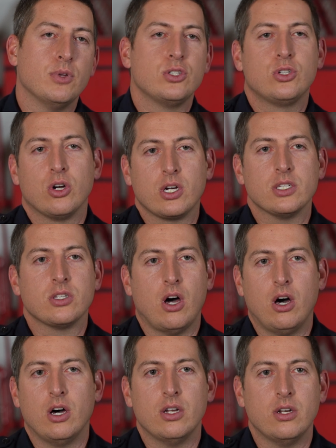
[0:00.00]
took us
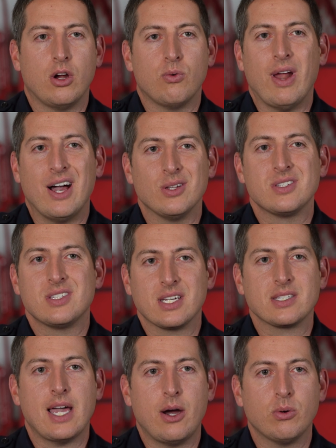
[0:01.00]
on around
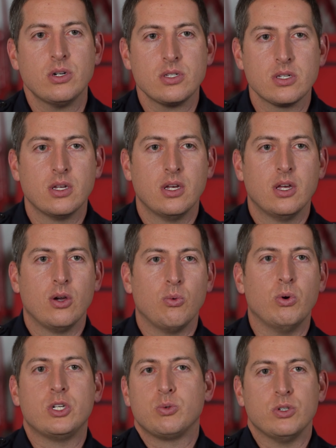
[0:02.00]
6 hours,
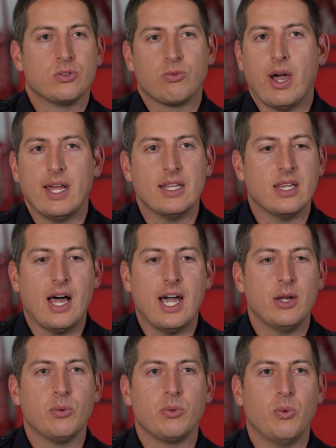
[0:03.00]
which was right in
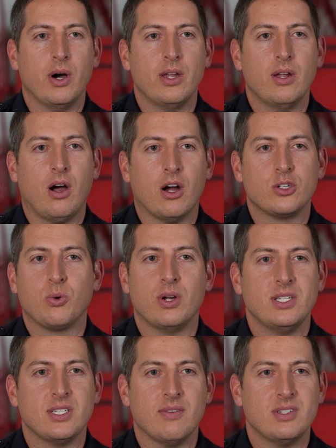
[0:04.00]
line with what our
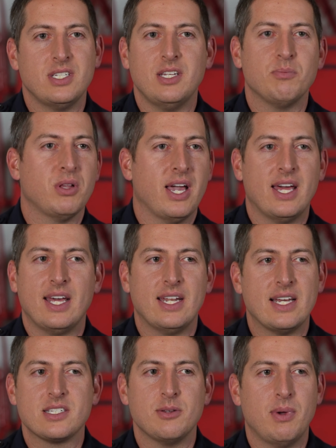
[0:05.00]
2017 plan had
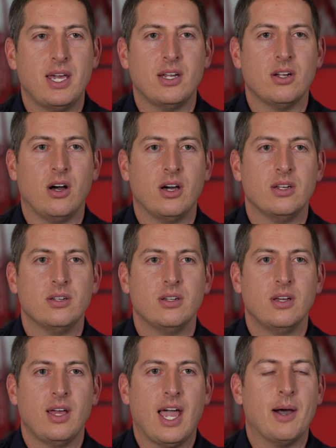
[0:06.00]
estimated on
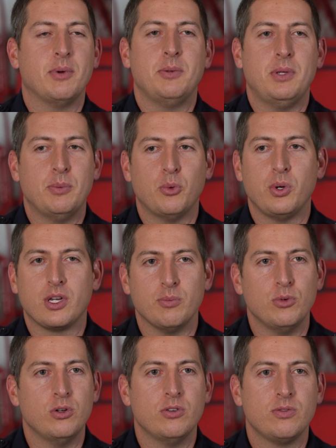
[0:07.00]
how many people we could
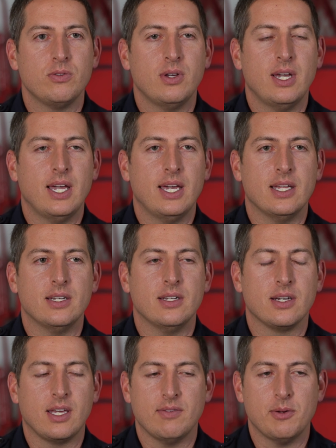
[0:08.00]
move in
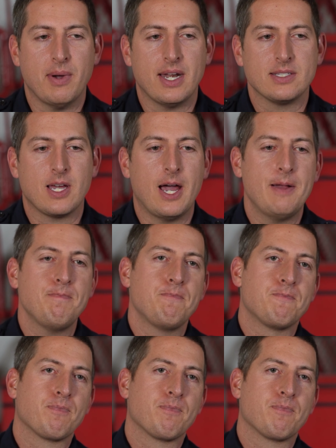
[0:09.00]
a given amount of time.